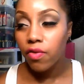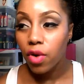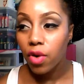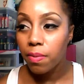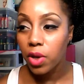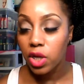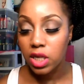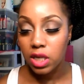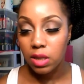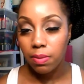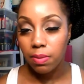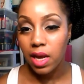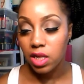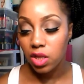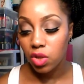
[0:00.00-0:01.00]
for beauty
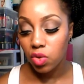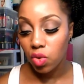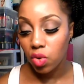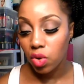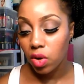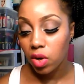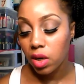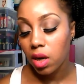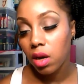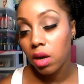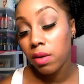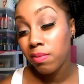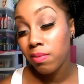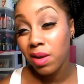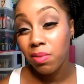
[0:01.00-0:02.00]
supply store
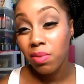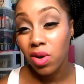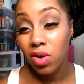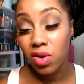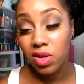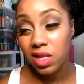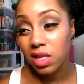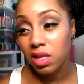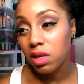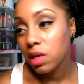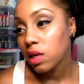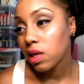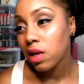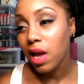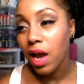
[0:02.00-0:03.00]
um, lip gloss,
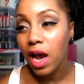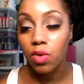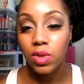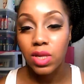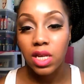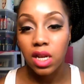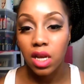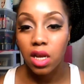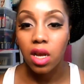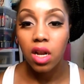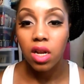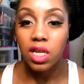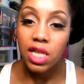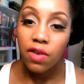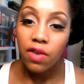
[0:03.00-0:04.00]
uh, I don't see any
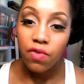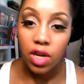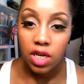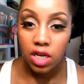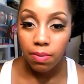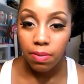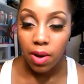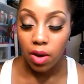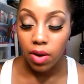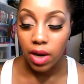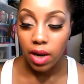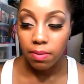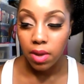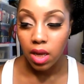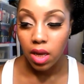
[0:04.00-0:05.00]
colors that really jump out
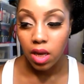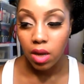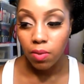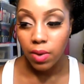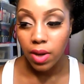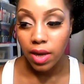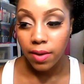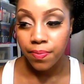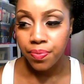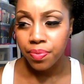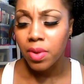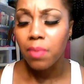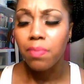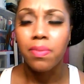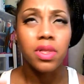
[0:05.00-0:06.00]
at me anyway.
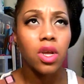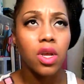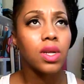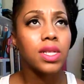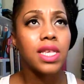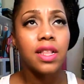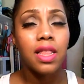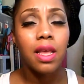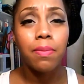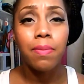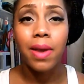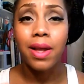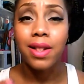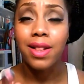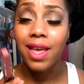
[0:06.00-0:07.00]
No, take that
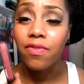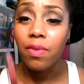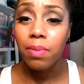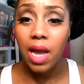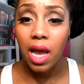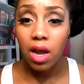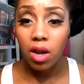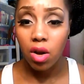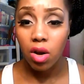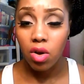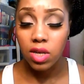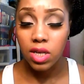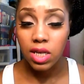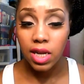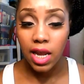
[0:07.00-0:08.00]
back. They have a black
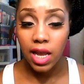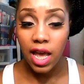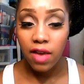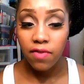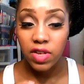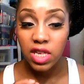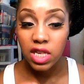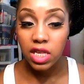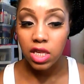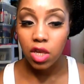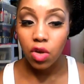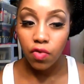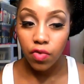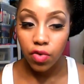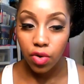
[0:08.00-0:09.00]
gloss and they have a
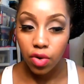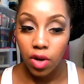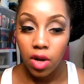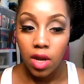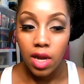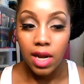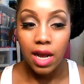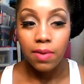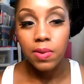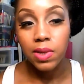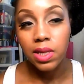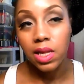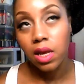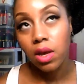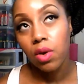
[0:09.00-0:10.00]
silver. I
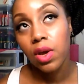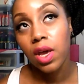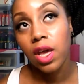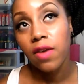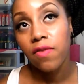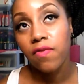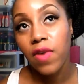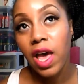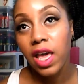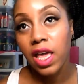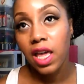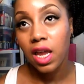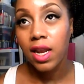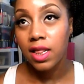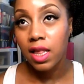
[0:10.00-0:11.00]
was like, okay, if I get
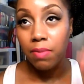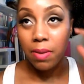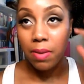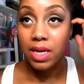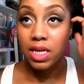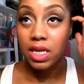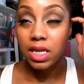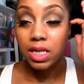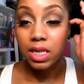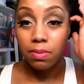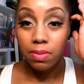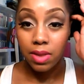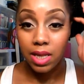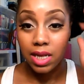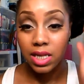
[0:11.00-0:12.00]
anything, maybe I should get
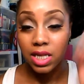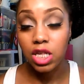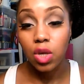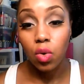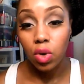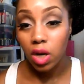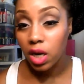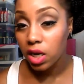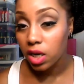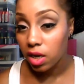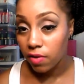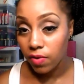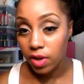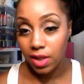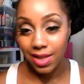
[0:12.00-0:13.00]
something that's totally
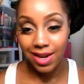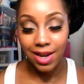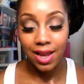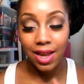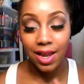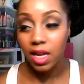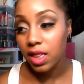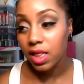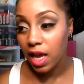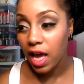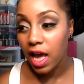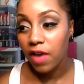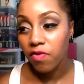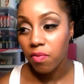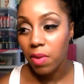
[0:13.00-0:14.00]
different than anything
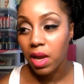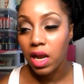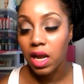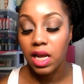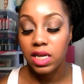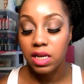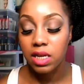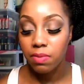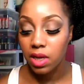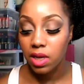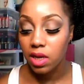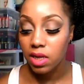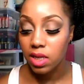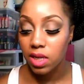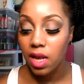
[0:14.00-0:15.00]
I have in my collection
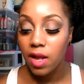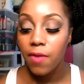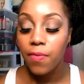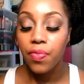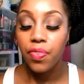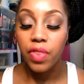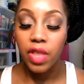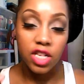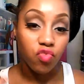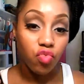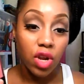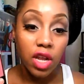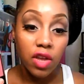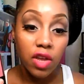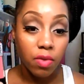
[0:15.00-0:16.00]
because these
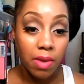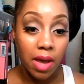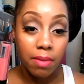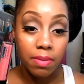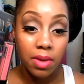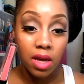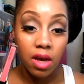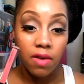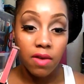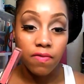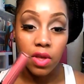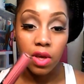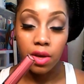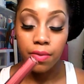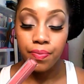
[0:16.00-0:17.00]
really remind me of
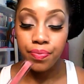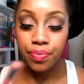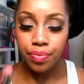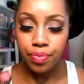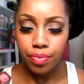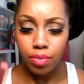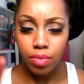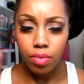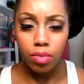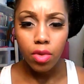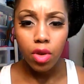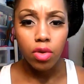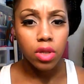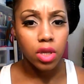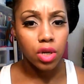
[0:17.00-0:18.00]
the
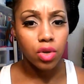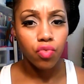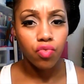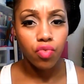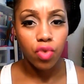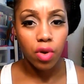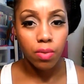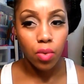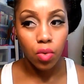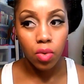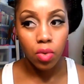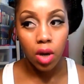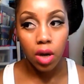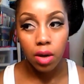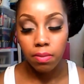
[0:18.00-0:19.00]
the new Rimmel
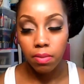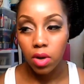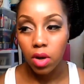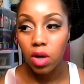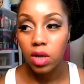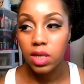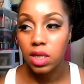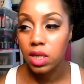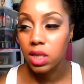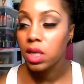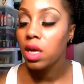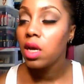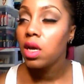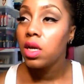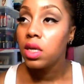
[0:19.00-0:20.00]
um, glosses.
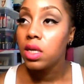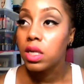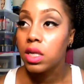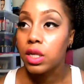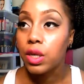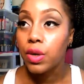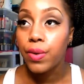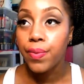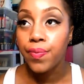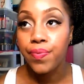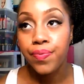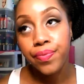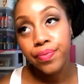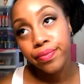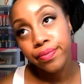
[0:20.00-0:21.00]
So
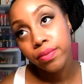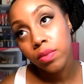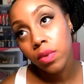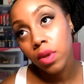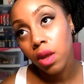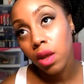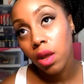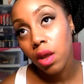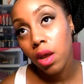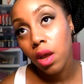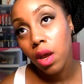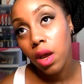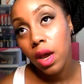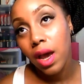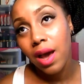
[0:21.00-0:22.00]

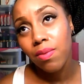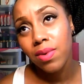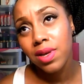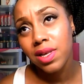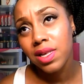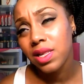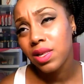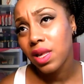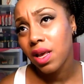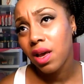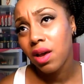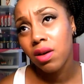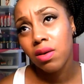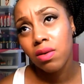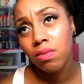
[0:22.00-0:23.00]
I was
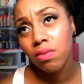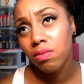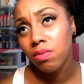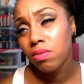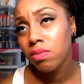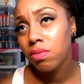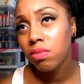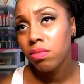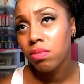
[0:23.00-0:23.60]
um,